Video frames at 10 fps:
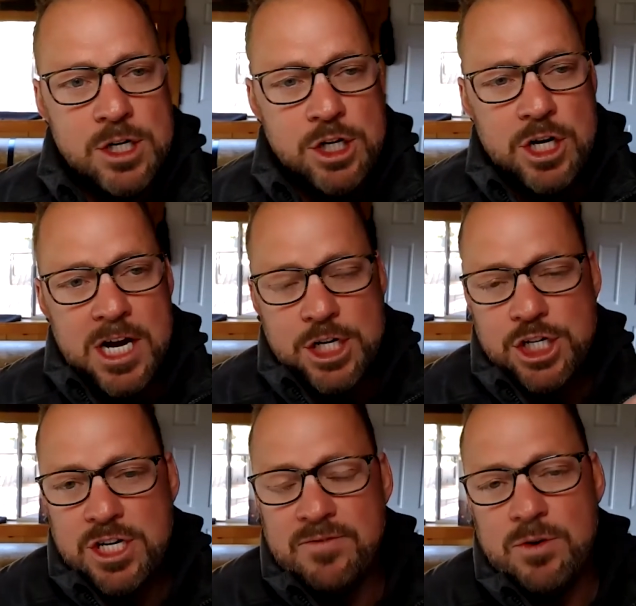you got to
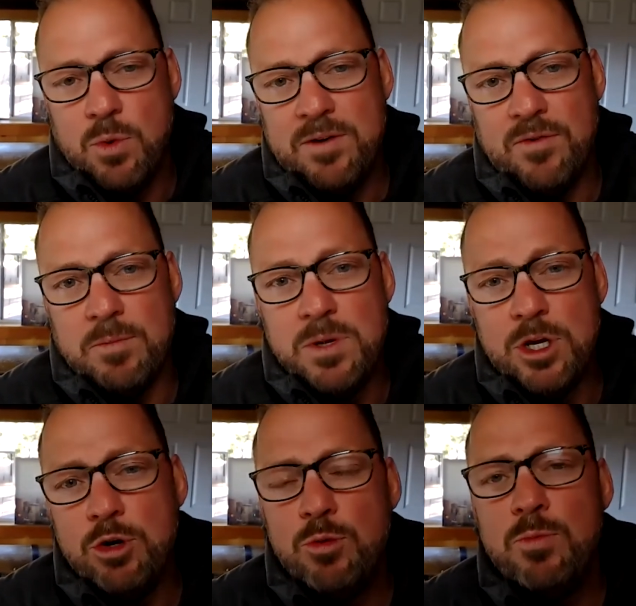shift away from
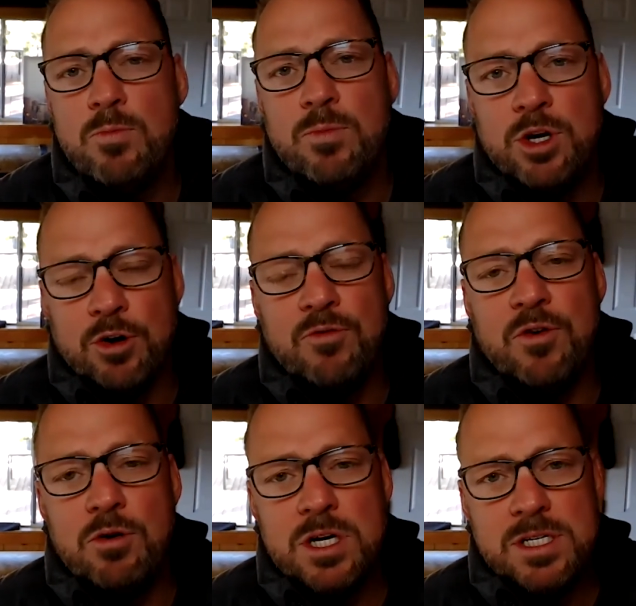your
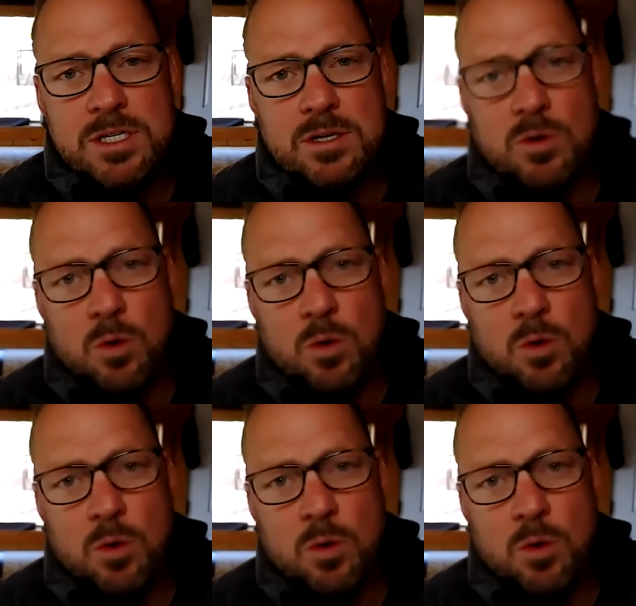focus,